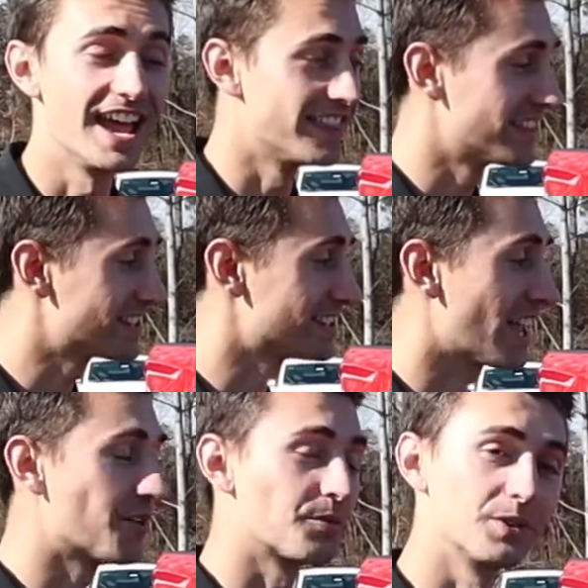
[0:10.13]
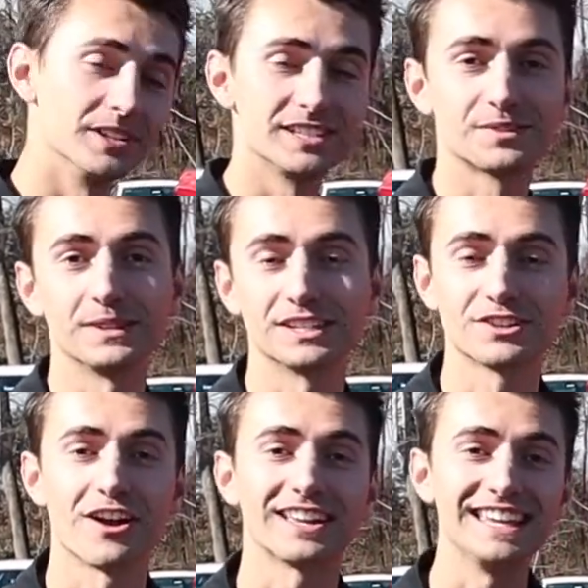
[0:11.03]
This is a really sweet
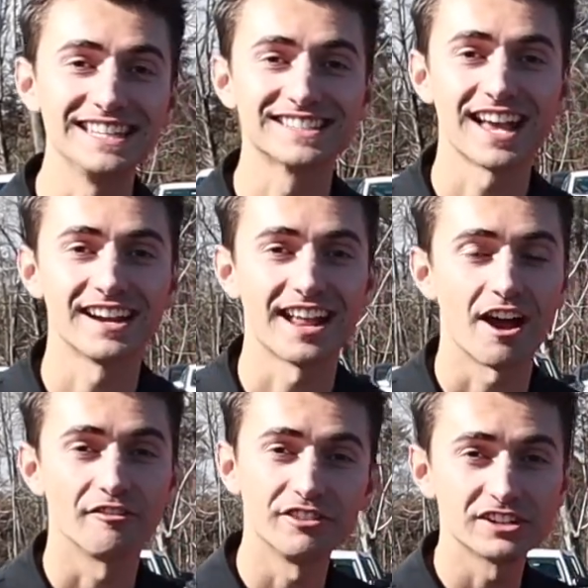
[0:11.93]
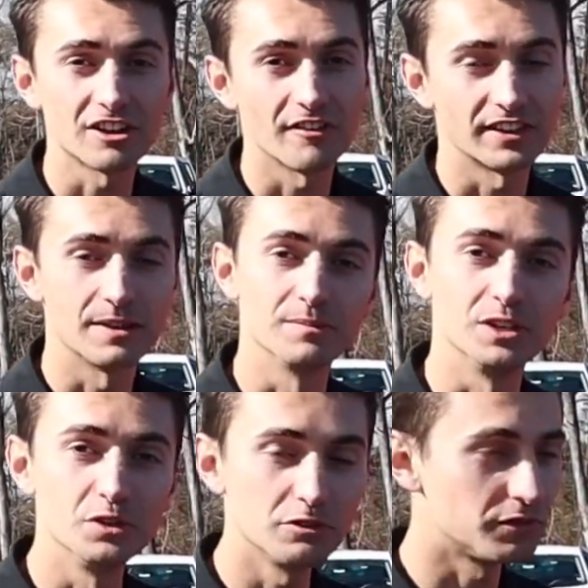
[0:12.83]
truck inside and out, finished off in a
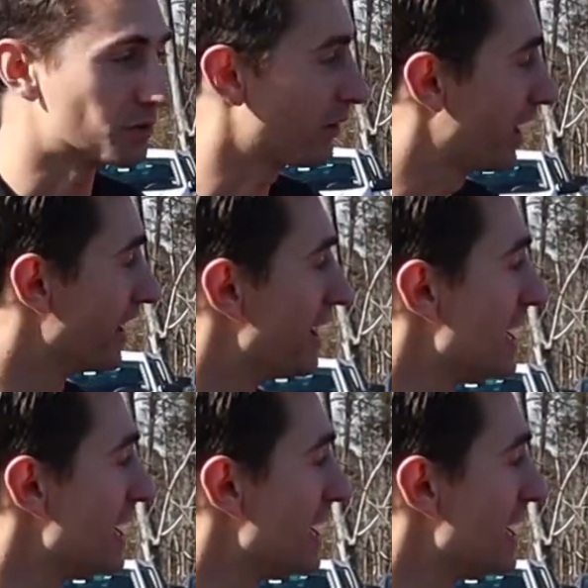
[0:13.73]
beautiful red.